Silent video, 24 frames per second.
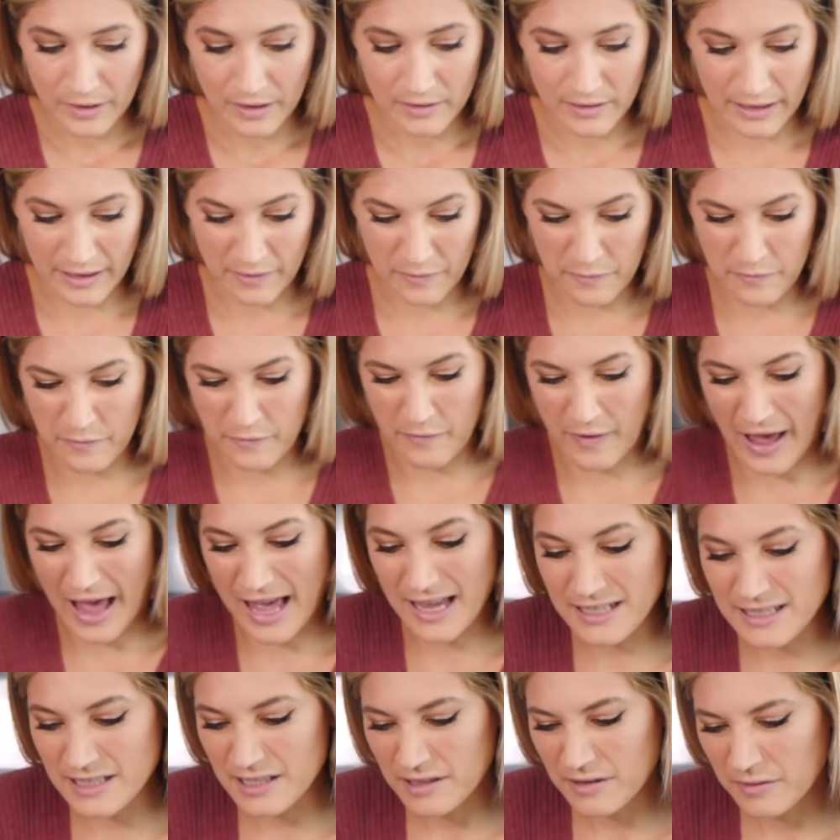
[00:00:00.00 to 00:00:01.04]
like
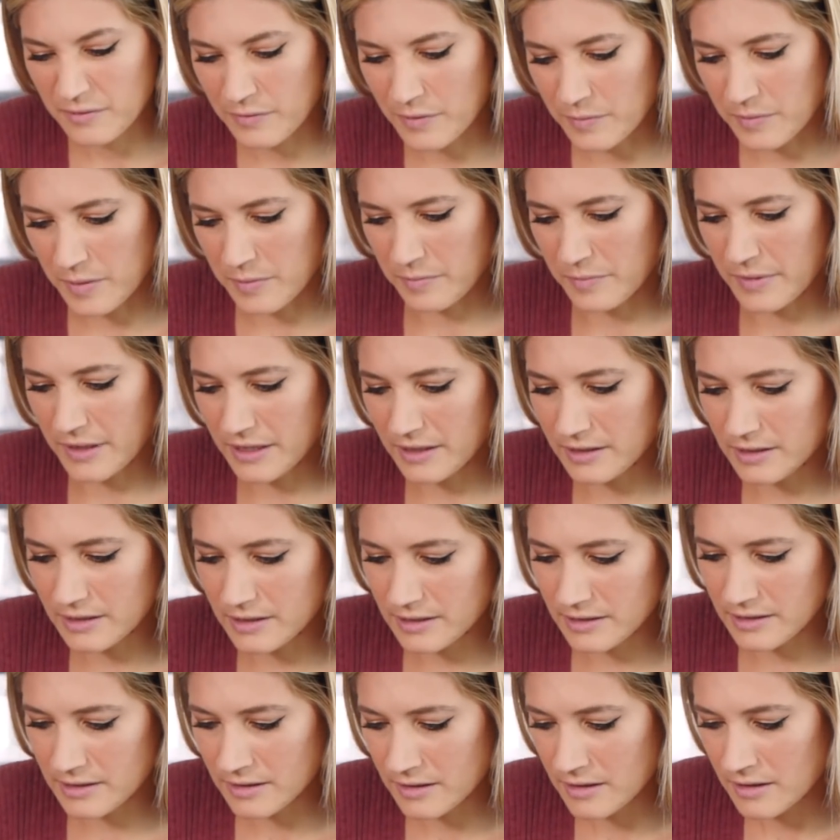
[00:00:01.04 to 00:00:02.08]
fat from the
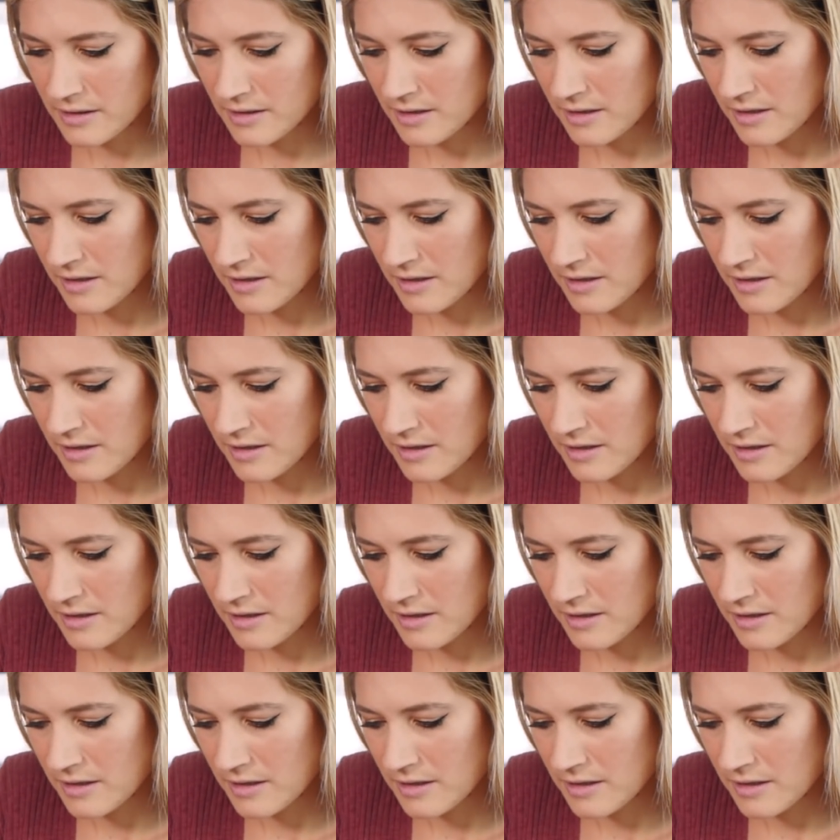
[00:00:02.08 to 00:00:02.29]
meats